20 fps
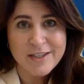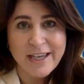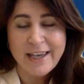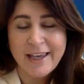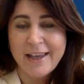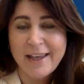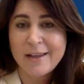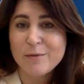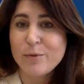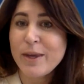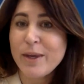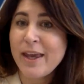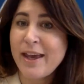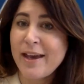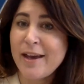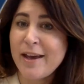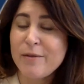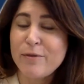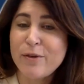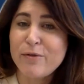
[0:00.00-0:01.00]
and we
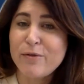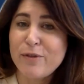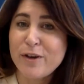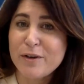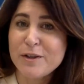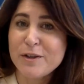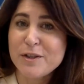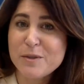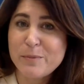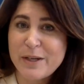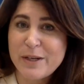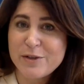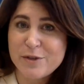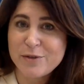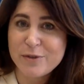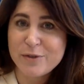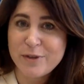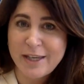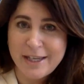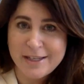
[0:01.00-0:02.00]
have a very
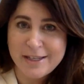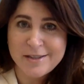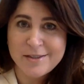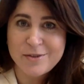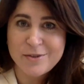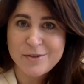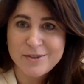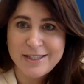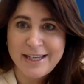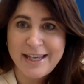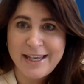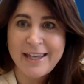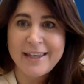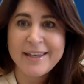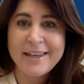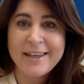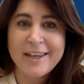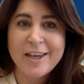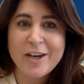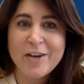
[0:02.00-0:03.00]
special guest today,
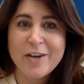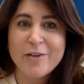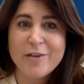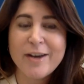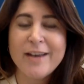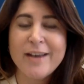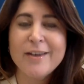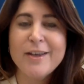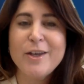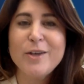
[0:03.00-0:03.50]
Kiara,